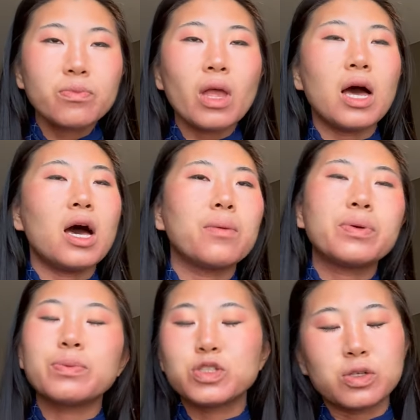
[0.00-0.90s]
Um,
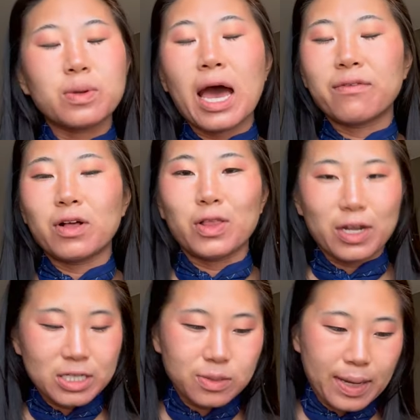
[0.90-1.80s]
people should have a lot
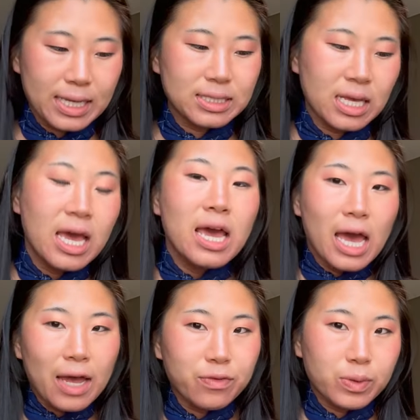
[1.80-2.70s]
of space.
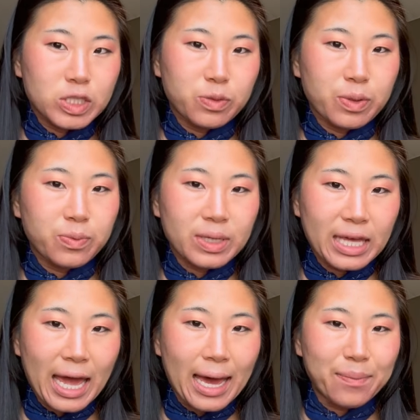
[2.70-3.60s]
Everyone should be really
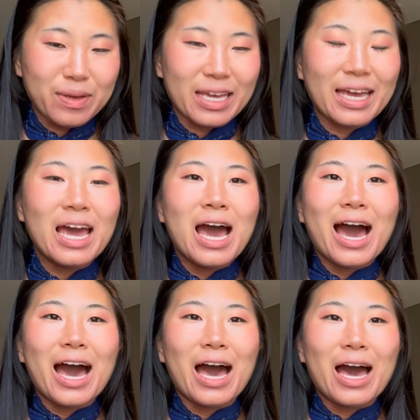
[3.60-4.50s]
happy.
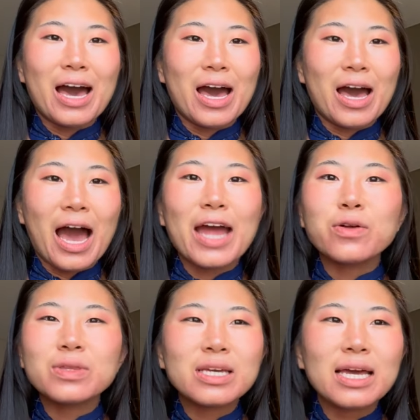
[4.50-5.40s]
Uh, I
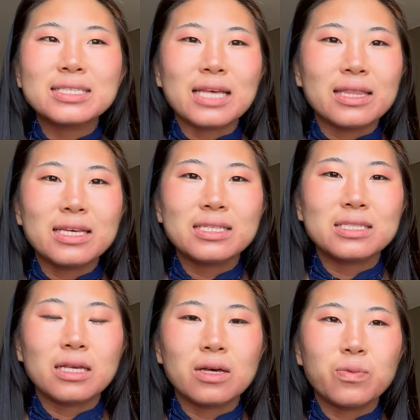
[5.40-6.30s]
don't think I said
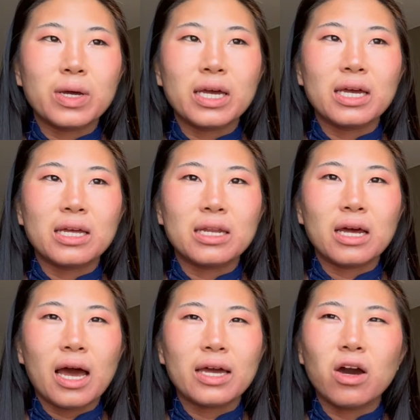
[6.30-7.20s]
this when
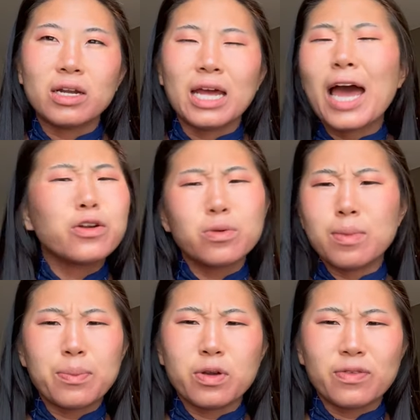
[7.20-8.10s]
I got it. I don't
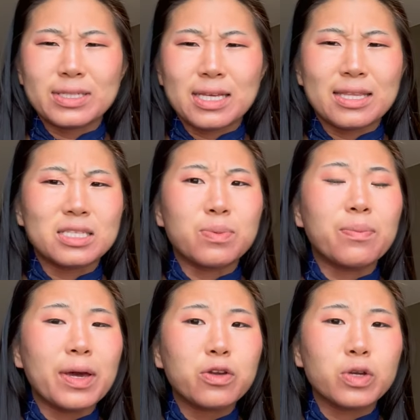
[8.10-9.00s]
remember if I said this, but
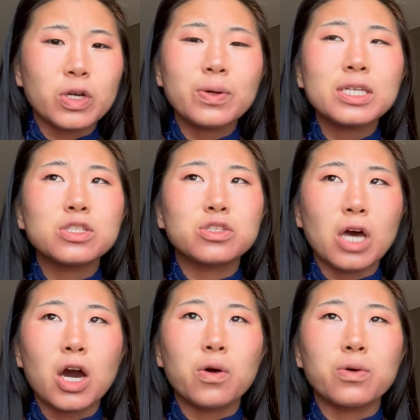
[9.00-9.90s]
my crew is
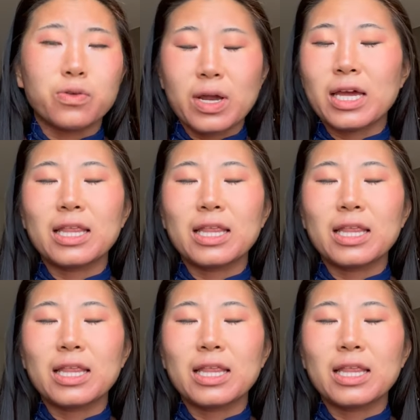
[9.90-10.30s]
so great.